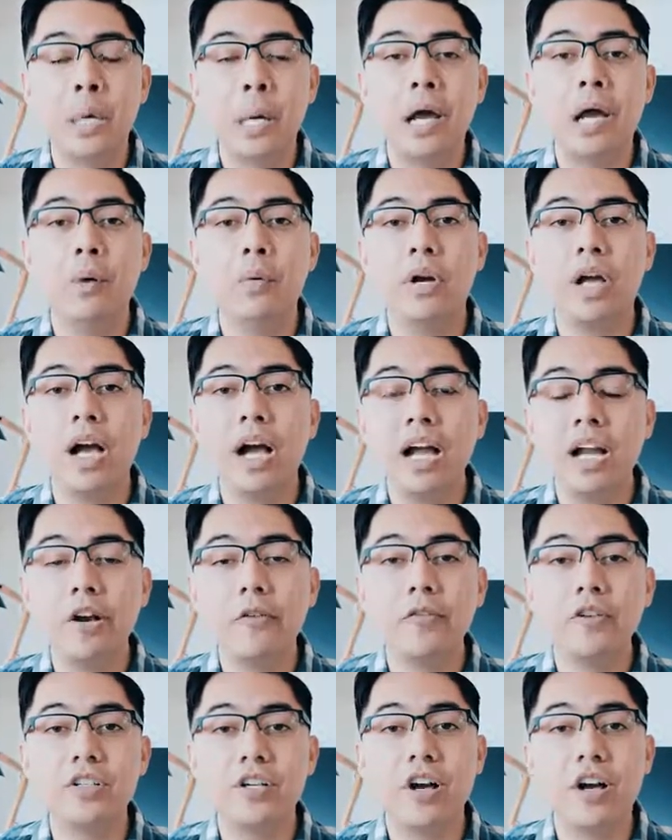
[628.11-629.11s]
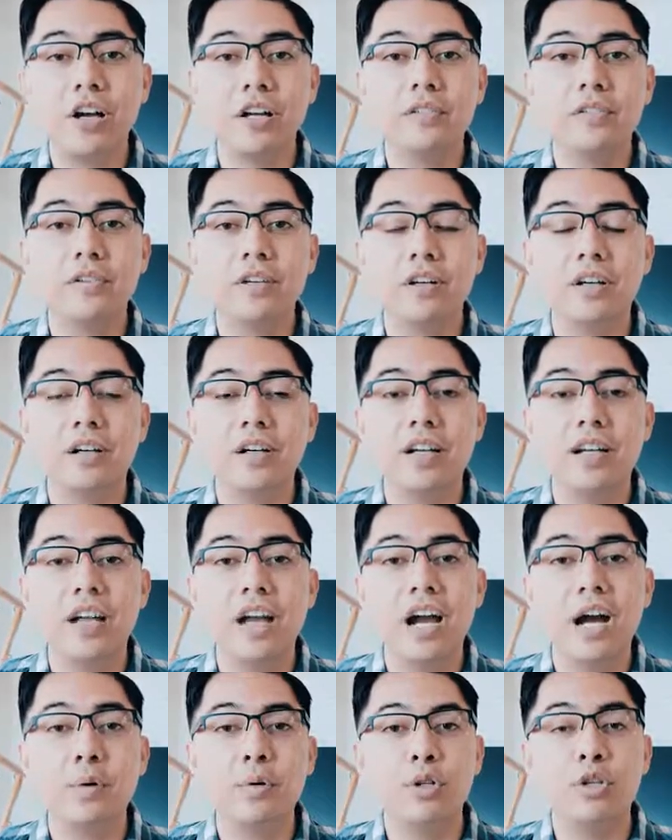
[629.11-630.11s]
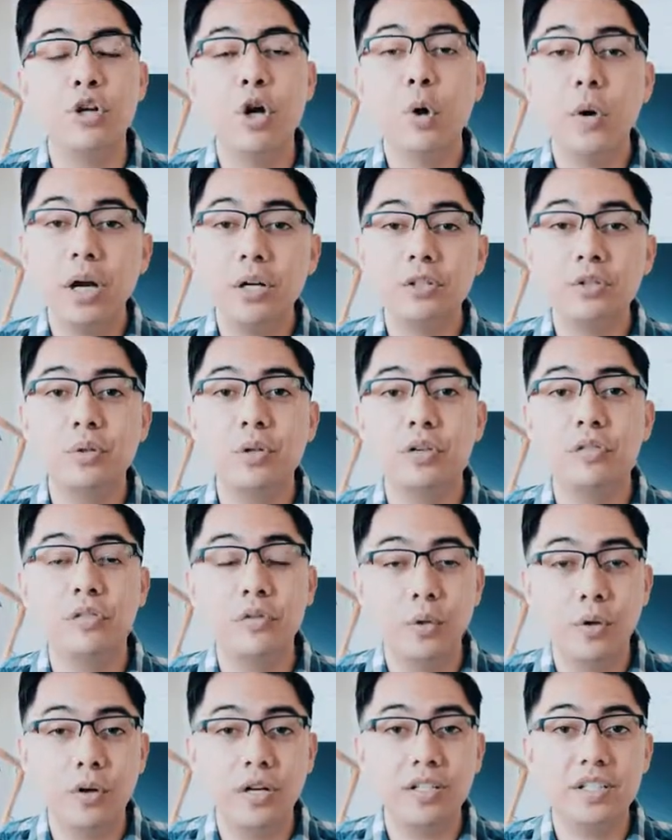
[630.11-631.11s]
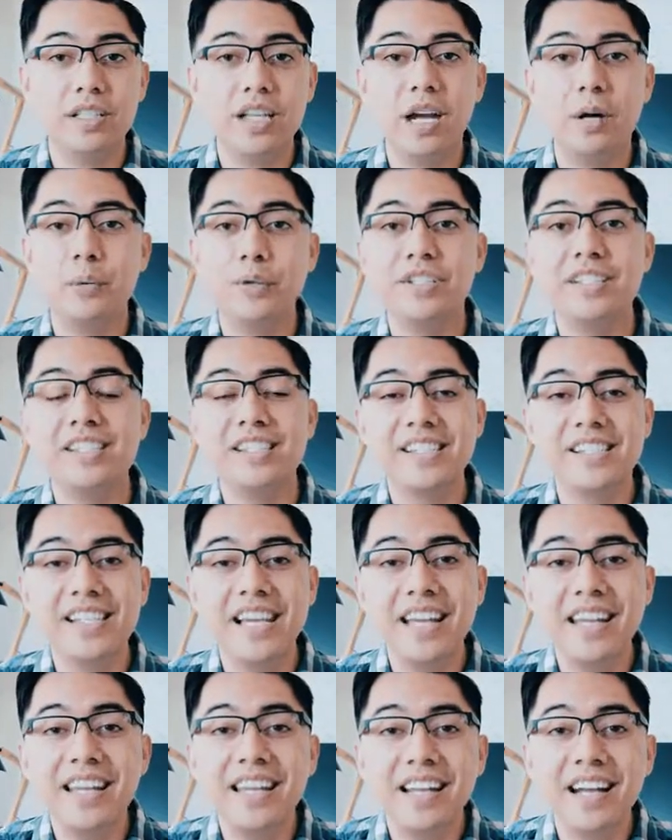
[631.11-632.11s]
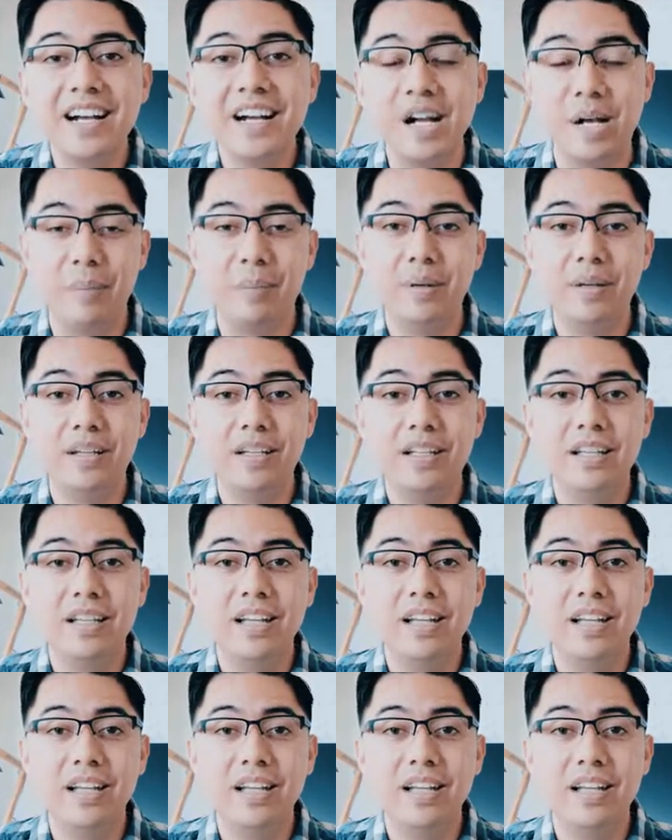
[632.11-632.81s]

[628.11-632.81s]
I would hire a photographer, I would go out to a forest, I would set it up,